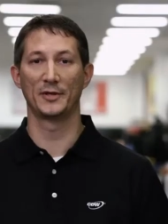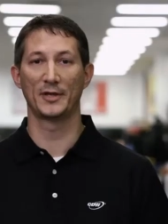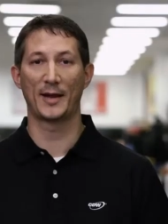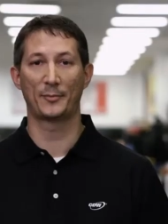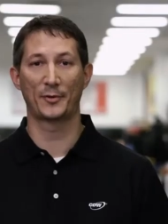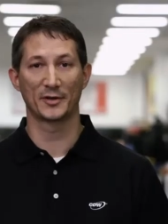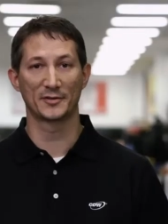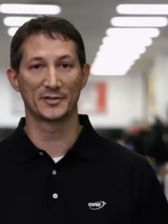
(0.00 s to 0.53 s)
the
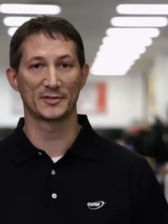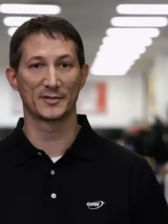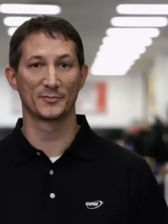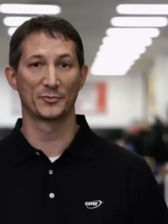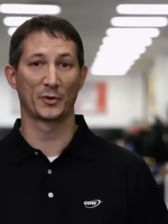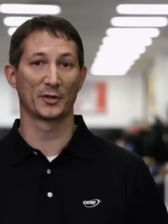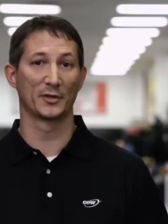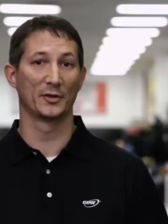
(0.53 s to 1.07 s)
operating
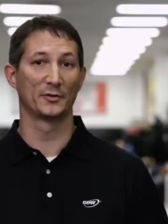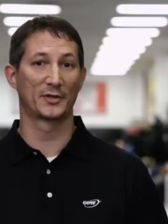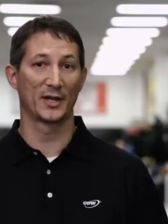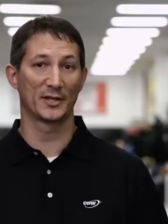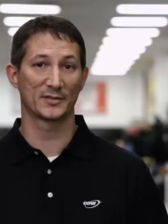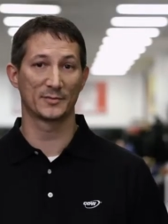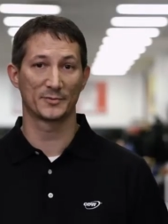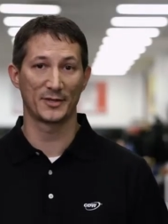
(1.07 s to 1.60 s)
systems. We can load
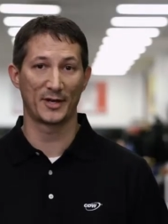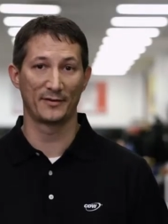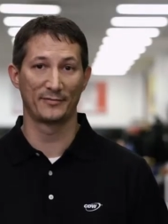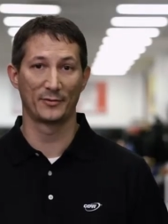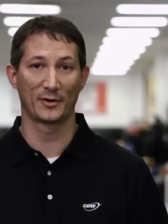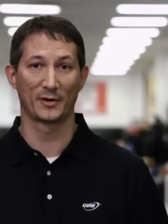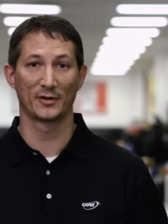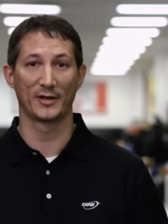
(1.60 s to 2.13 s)
custom
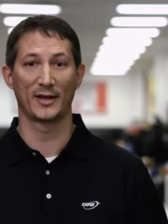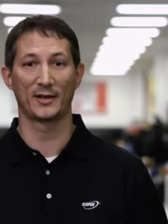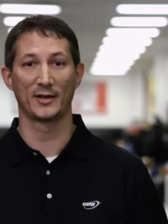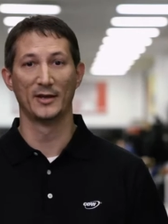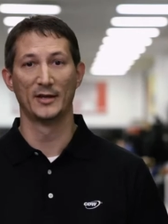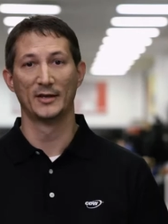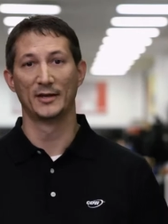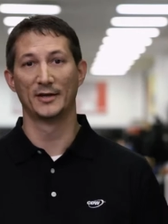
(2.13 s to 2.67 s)
software like
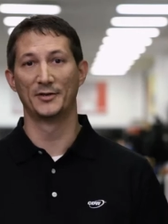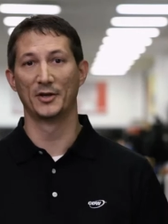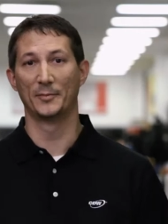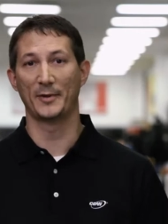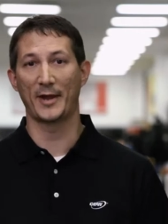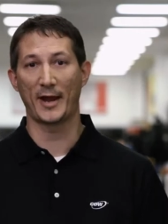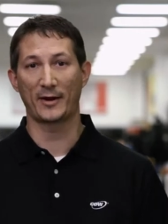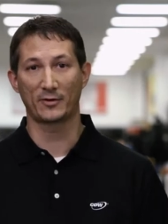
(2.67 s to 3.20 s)

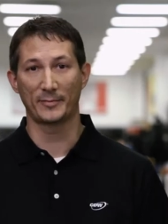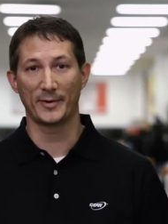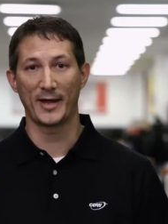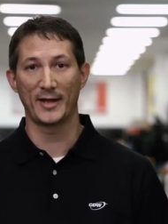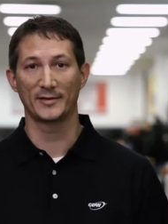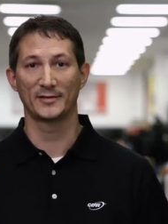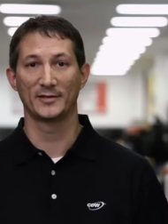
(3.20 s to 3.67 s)
Adobe Acrobat,